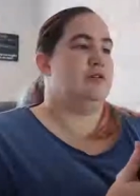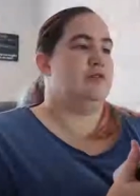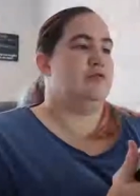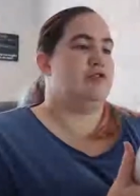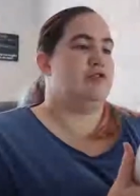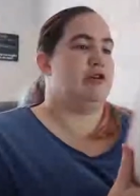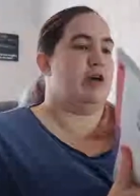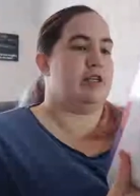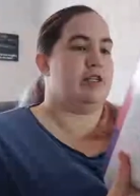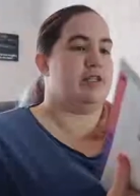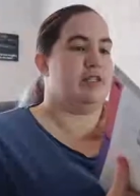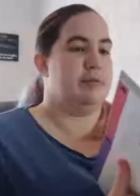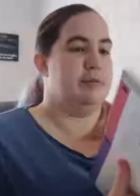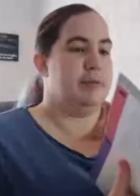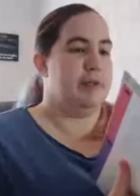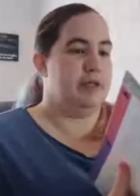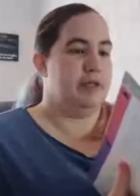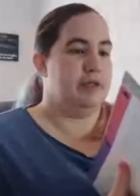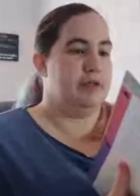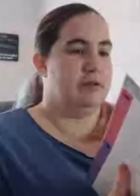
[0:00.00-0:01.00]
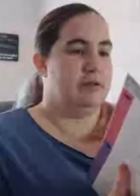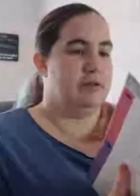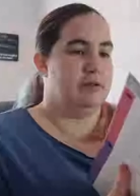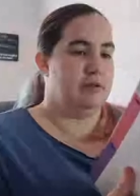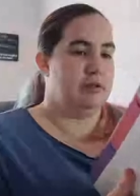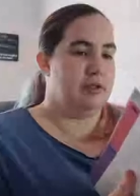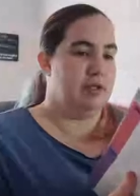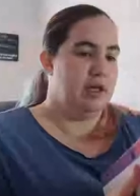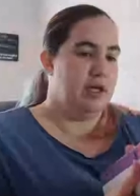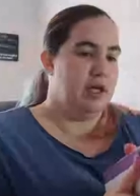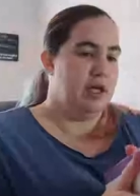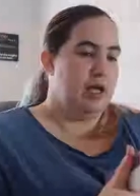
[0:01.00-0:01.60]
of tracks to build